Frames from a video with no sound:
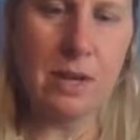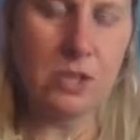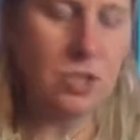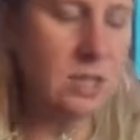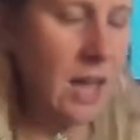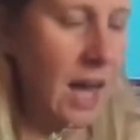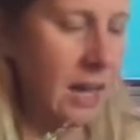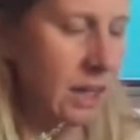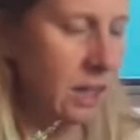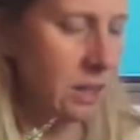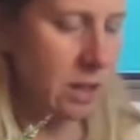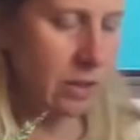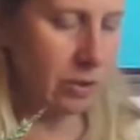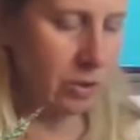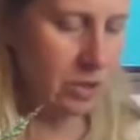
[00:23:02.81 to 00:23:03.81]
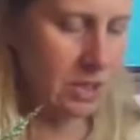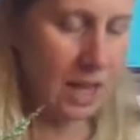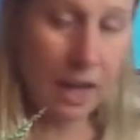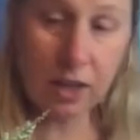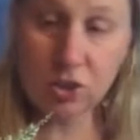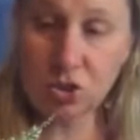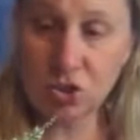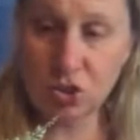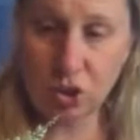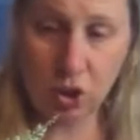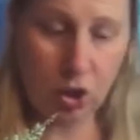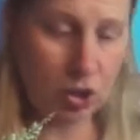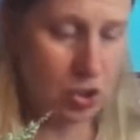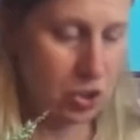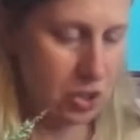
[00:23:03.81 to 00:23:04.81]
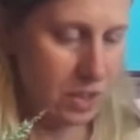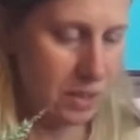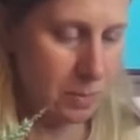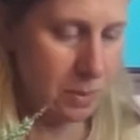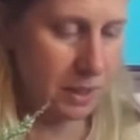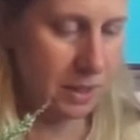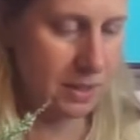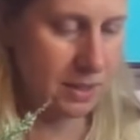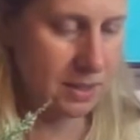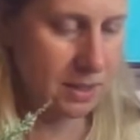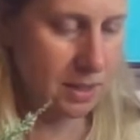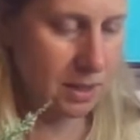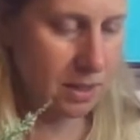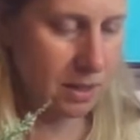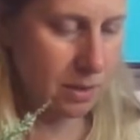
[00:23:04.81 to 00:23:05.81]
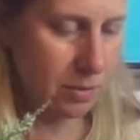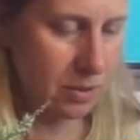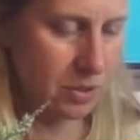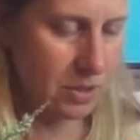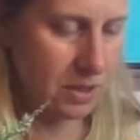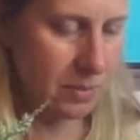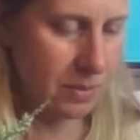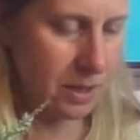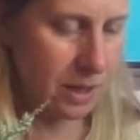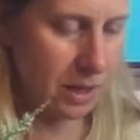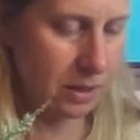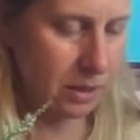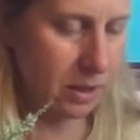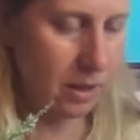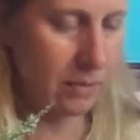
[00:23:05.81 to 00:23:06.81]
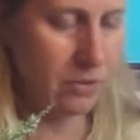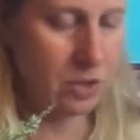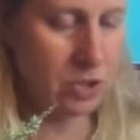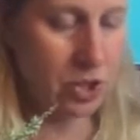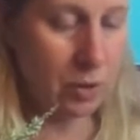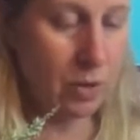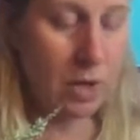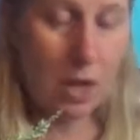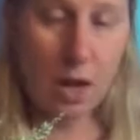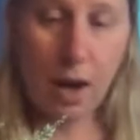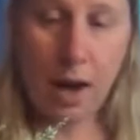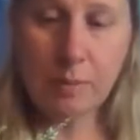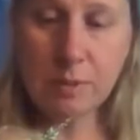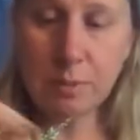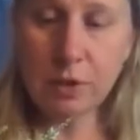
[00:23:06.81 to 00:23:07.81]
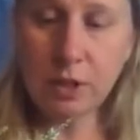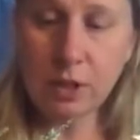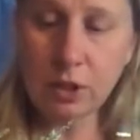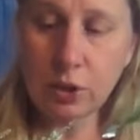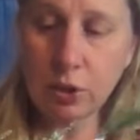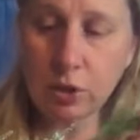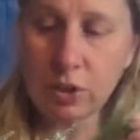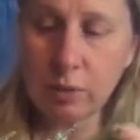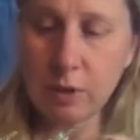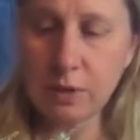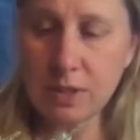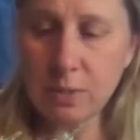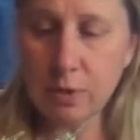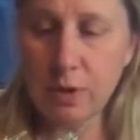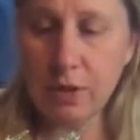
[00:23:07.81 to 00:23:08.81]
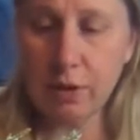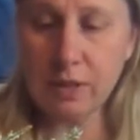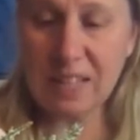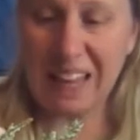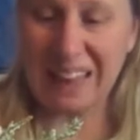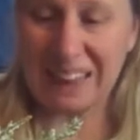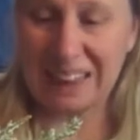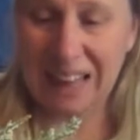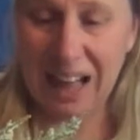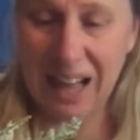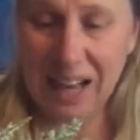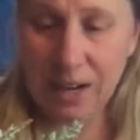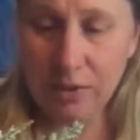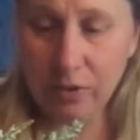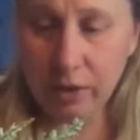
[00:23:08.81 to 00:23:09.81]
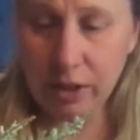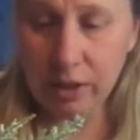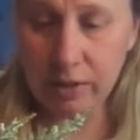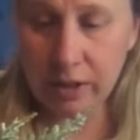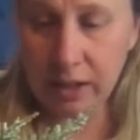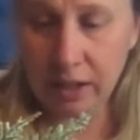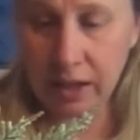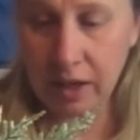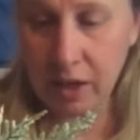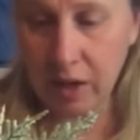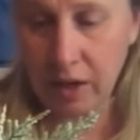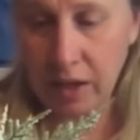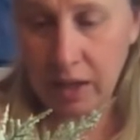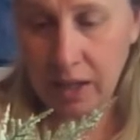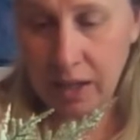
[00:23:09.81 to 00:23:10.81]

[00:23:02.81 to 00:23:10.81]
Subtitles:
It's just adding another texture to this piece, which is something I love to do. I'm just putting a little glue on this one. There is a lot of greenery in here.